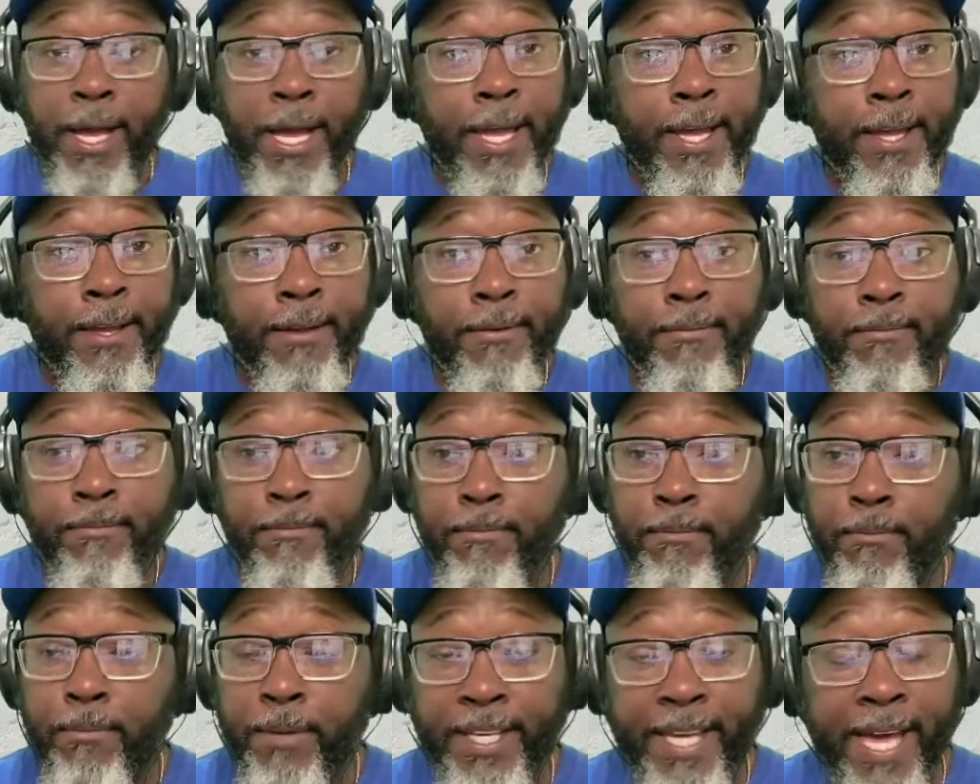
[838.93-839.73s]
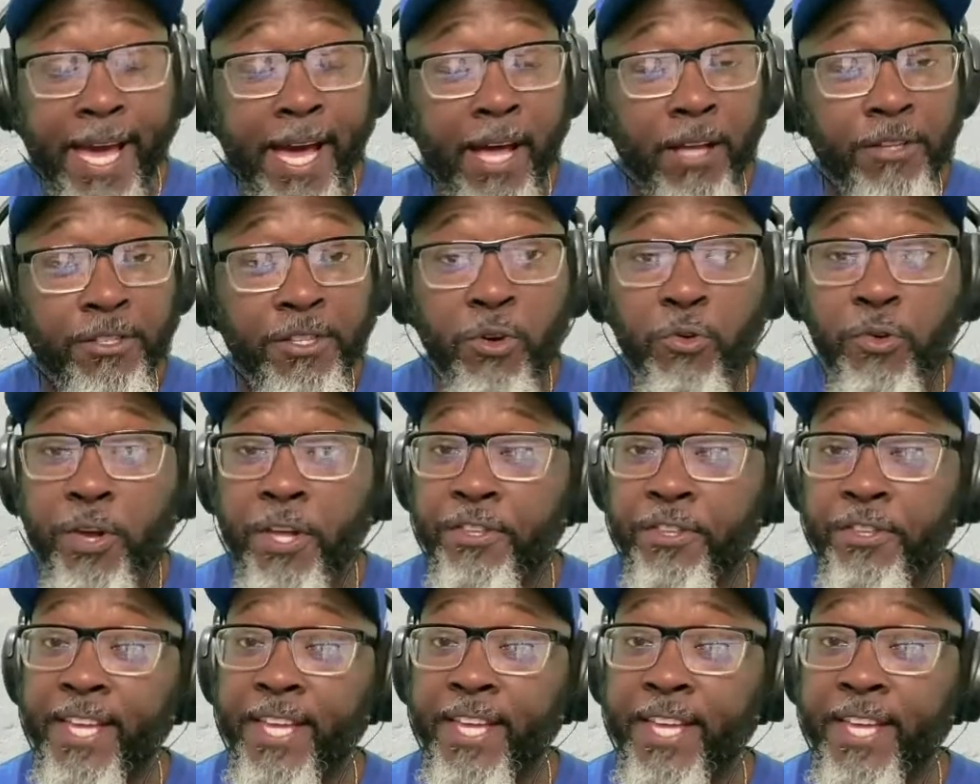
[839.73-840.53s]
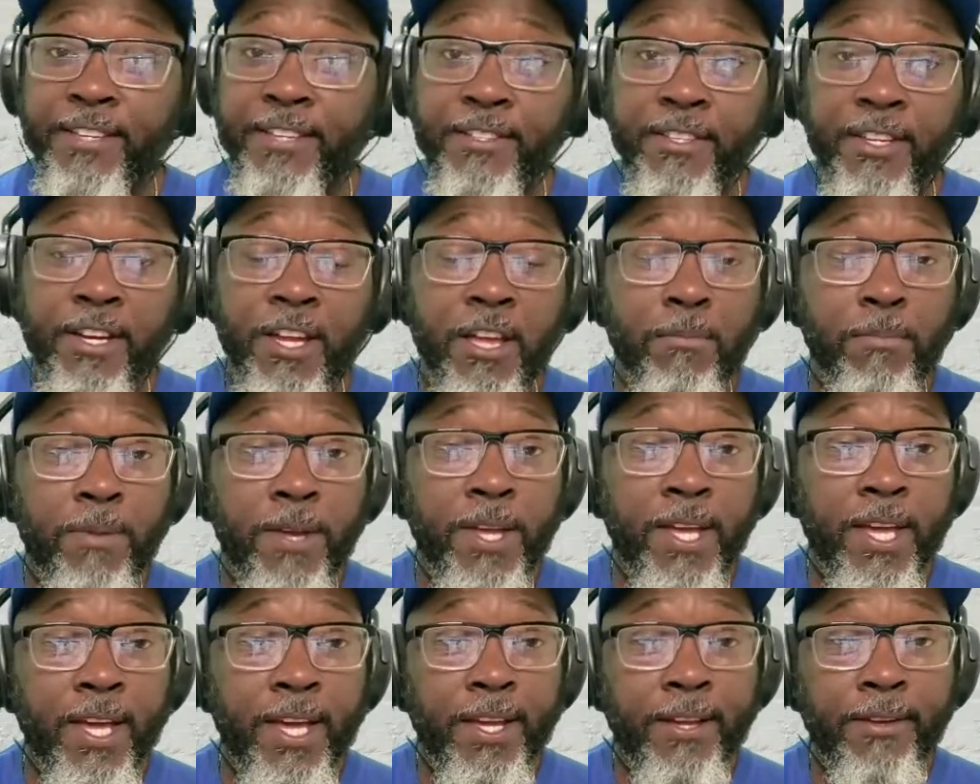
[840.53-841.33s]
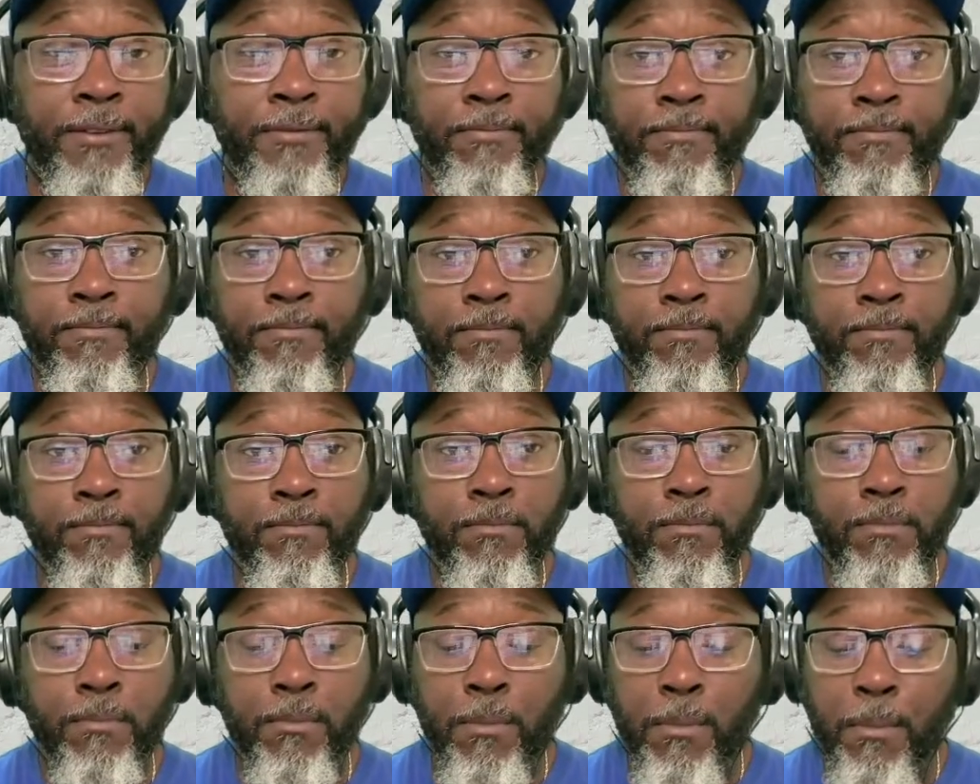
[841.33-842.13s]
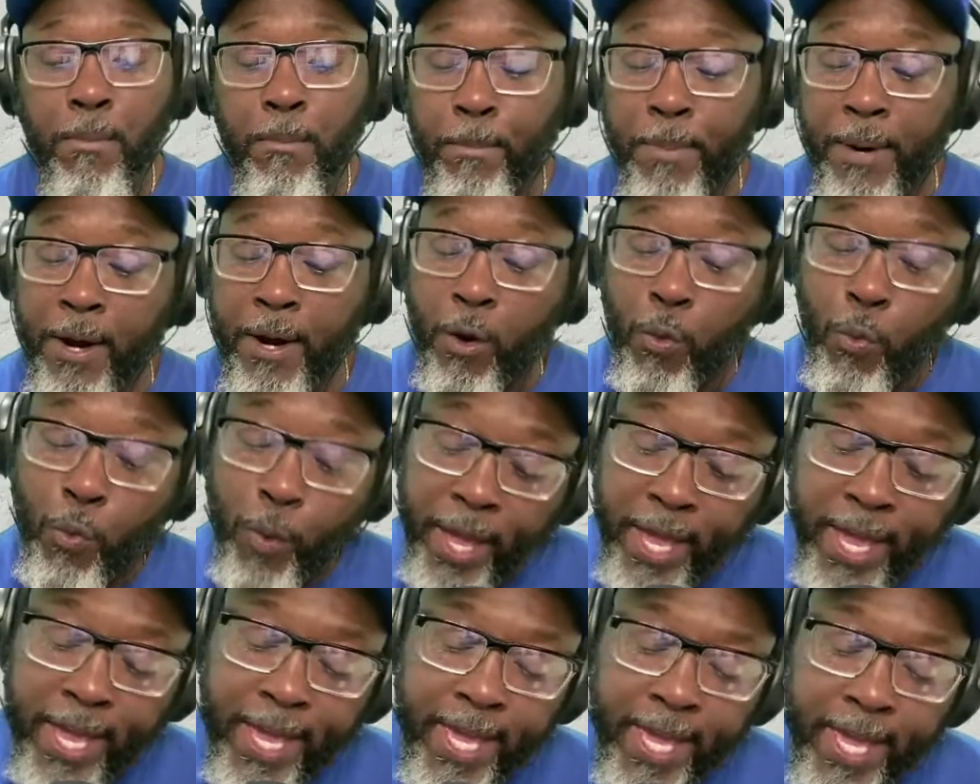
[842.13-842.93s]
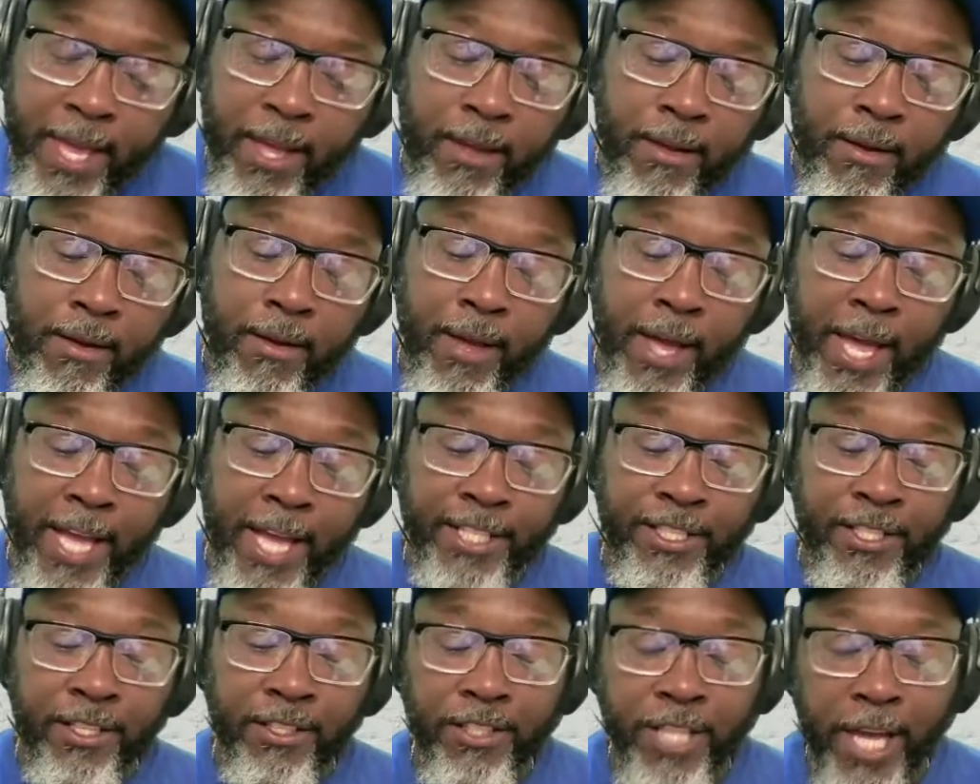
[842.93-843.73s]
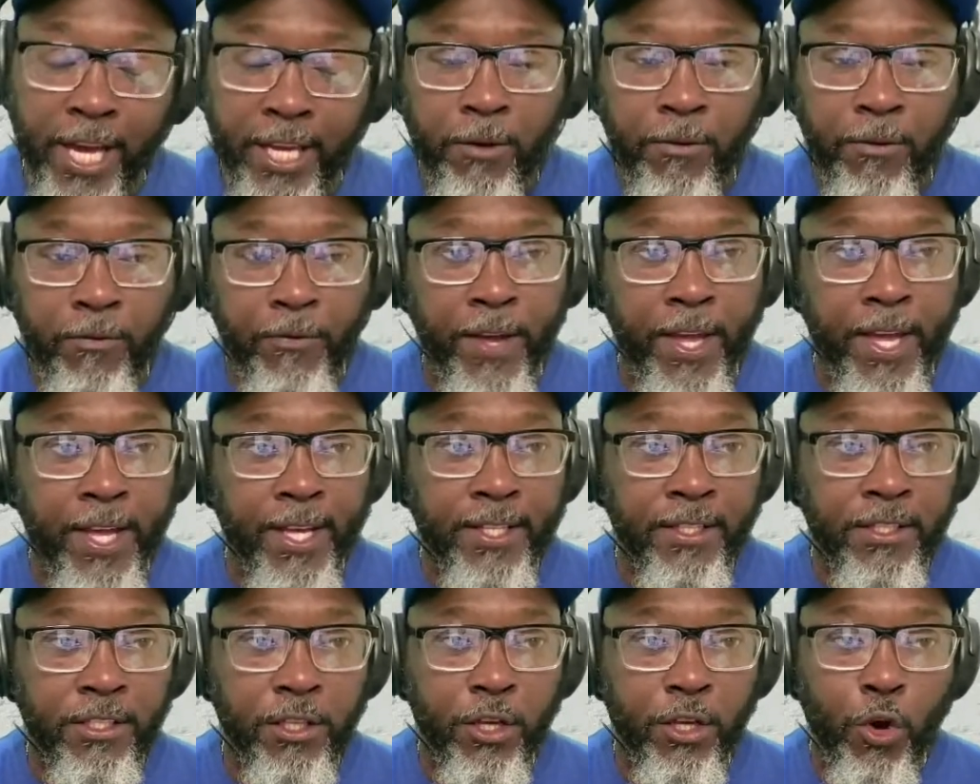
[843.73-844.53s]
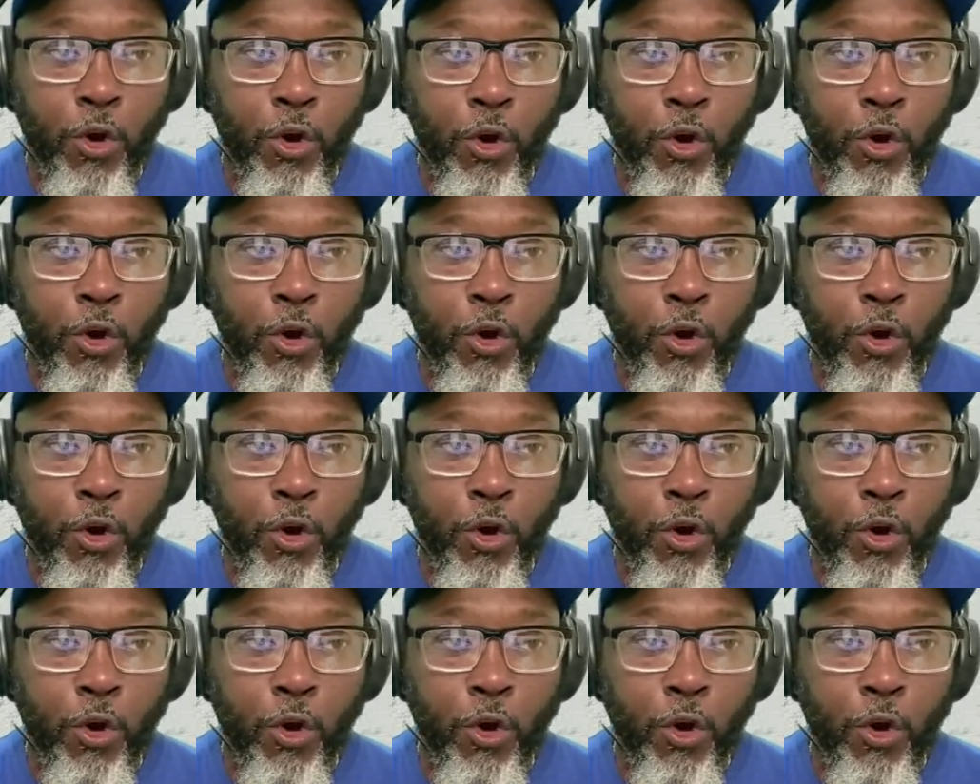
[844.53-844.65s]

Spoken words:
Hey, Cal's going to get the guys to the NBA. But we, as Kentucky fans,